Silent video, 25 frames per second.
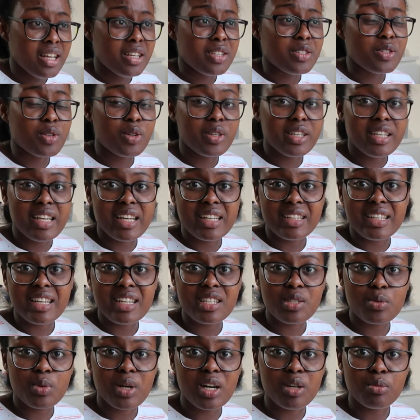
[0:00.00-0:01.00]
So yeah,
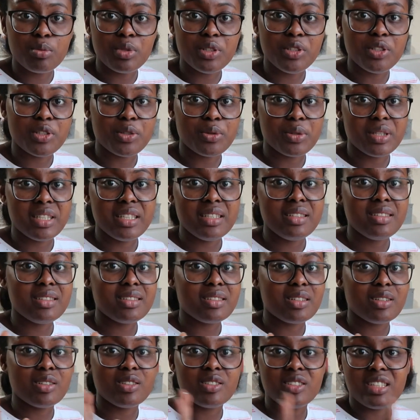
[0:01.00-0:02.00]
that's what I'll be doing.
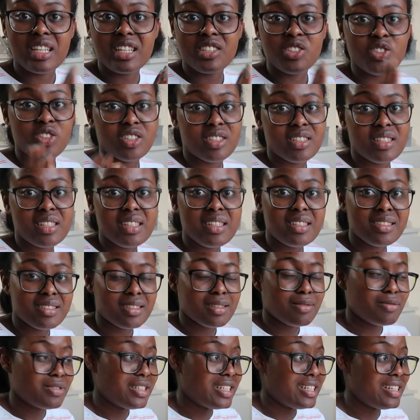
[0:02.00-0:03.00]
So that's just it
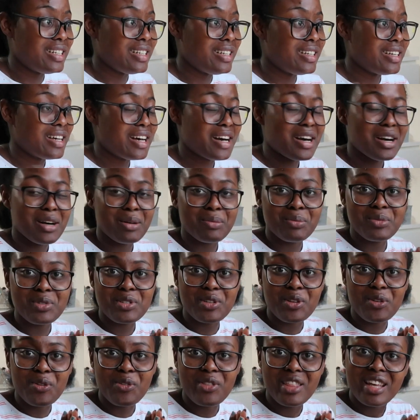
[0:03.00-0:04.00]
really.
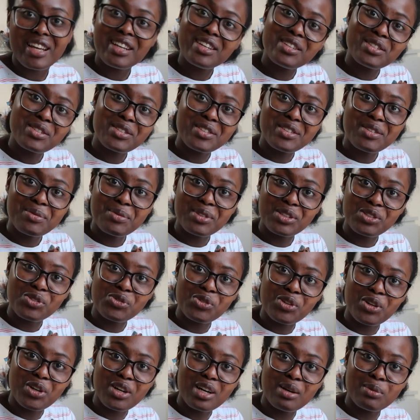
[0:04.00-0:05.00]
So thank you so much
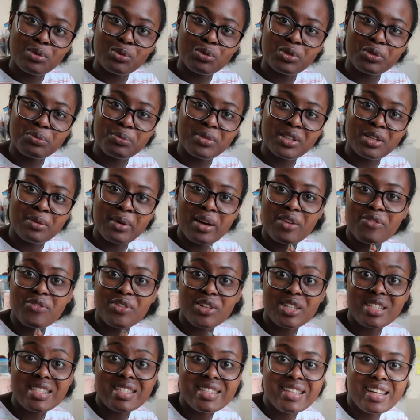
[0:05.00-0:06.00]
for coming with me on my
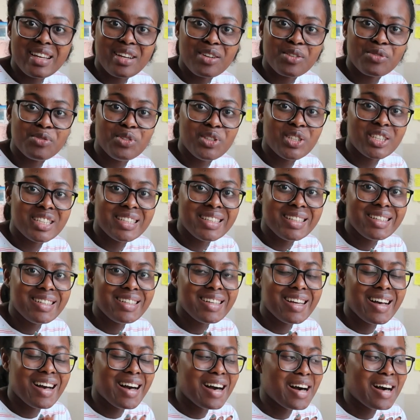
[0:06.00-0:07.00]
first day of uni.